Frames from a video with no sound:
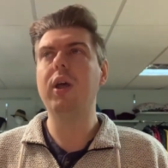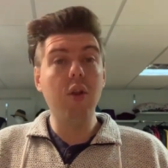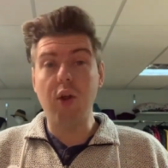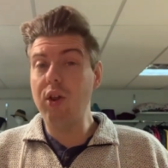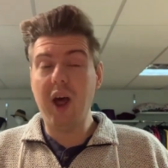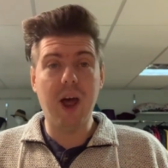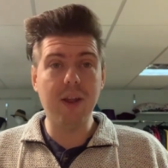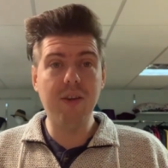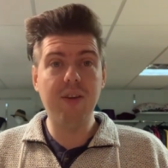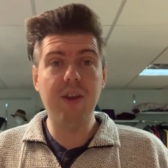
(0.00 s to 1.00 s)
On the other
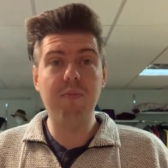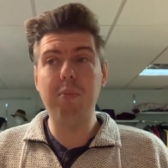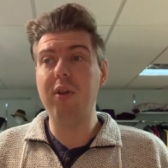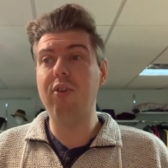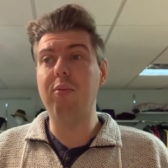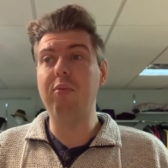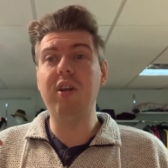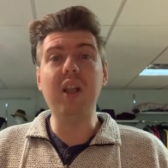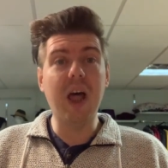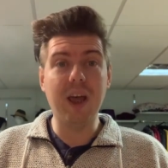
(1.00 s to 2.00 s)
hand, there have been some
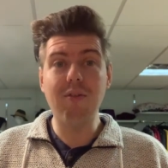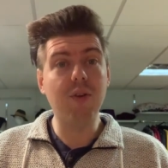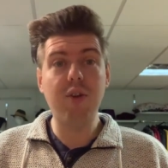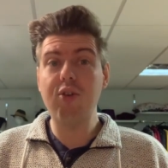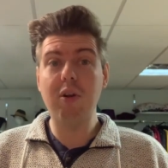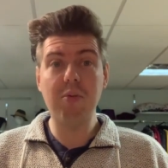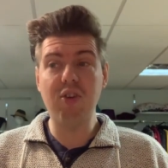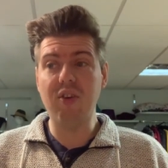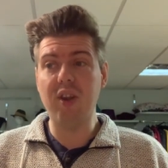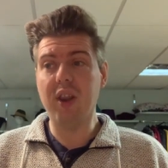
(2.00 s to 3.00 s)
delightful
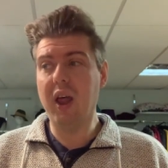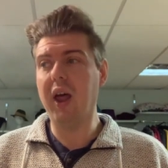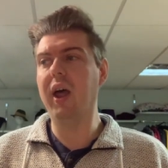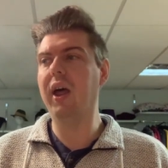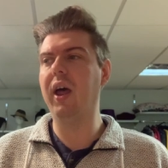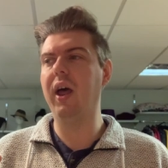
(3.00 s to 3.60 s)
descriptions in there.